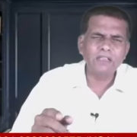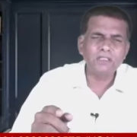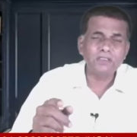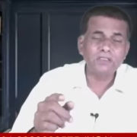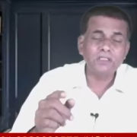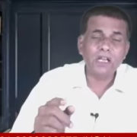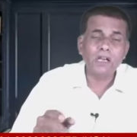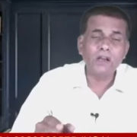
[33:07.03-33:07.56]

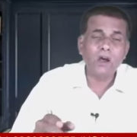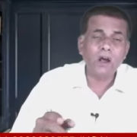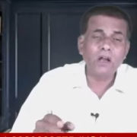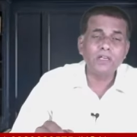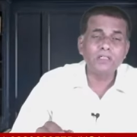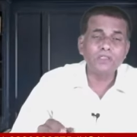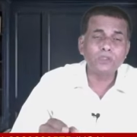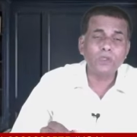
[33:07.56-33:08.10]
is the
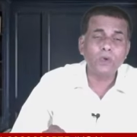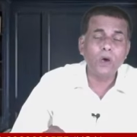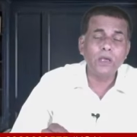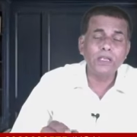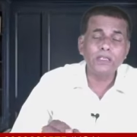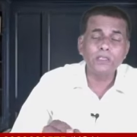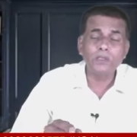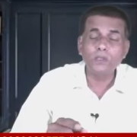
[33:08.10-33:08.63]
Lord is
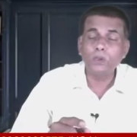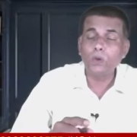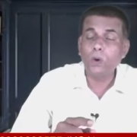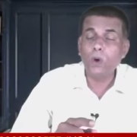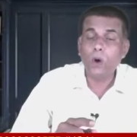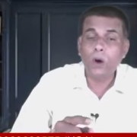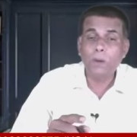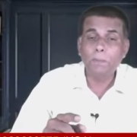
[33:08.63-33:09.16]
going to
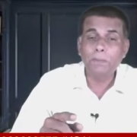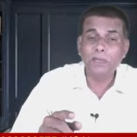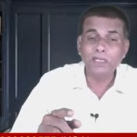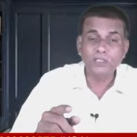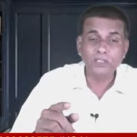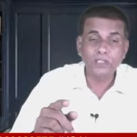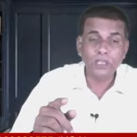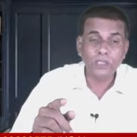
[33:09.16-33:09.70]

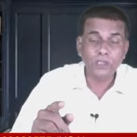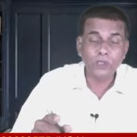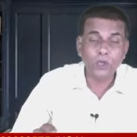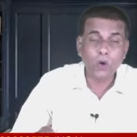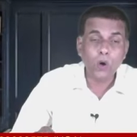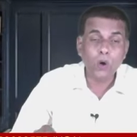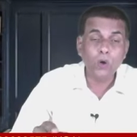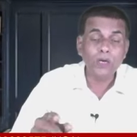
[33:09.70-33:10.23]
open the
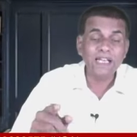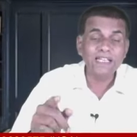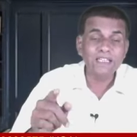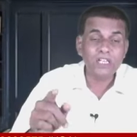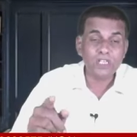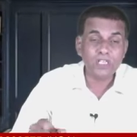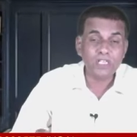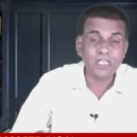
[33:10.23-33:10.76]
door in
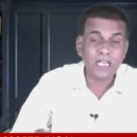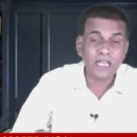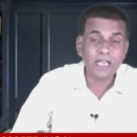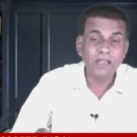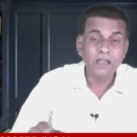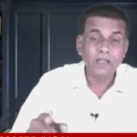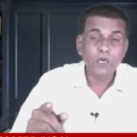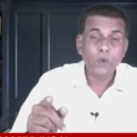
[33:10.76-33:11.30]
the sea.